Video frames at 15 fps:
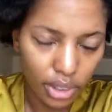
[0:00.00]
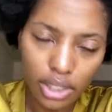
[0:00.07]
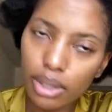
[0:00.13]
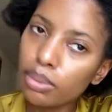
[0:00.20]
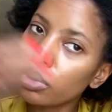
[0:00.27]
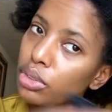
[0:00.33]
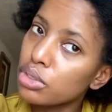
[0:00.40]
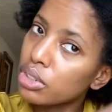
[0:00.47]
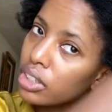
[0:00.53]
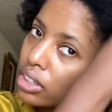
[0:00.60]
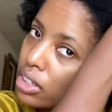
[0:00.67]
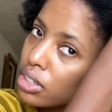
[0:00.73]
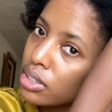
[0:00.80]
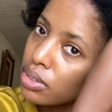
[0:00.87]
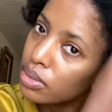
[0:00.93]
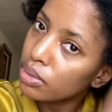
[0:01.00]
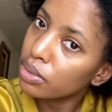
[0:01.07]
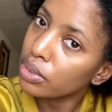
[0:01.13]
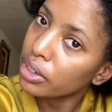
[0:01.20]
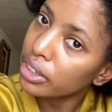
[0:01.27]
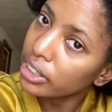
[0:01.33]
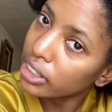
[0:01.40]
I'm not doing this
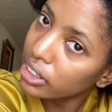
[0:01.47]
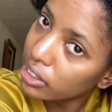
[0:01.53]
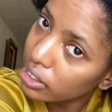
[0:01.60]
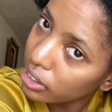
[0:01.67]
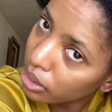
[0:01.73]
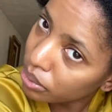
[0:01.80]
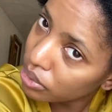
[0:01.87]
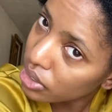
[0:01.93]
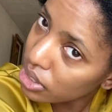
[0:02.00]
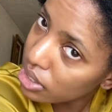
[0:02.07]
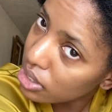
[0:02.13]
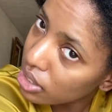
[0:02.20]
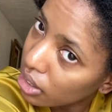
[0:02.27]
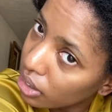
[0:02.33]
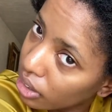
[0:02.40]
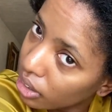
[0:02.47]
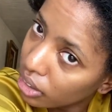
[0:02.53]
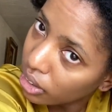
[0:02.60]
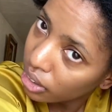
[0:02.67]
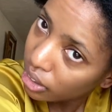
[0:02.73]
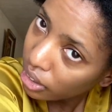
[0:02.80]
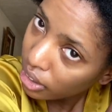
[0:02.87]
very neatly, I'm just
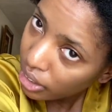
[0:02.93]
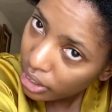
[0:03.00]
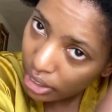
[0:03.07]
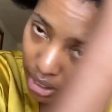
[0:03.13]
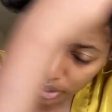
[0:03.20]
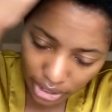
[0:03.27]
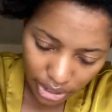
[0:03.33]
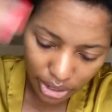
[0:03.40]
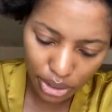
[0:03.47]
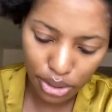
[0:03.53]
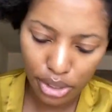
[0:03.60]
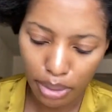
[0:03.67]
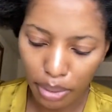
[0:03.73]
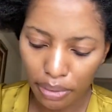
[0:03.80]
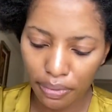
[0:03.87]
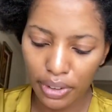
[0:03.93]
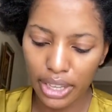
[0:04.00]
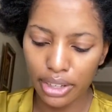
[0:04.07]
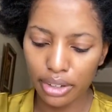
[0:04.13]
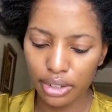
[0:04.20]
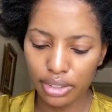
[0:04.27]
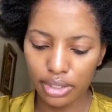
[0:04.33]
using my
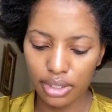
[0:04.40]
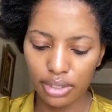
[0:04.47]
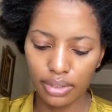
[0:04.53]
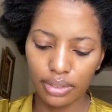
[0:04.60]
fingers.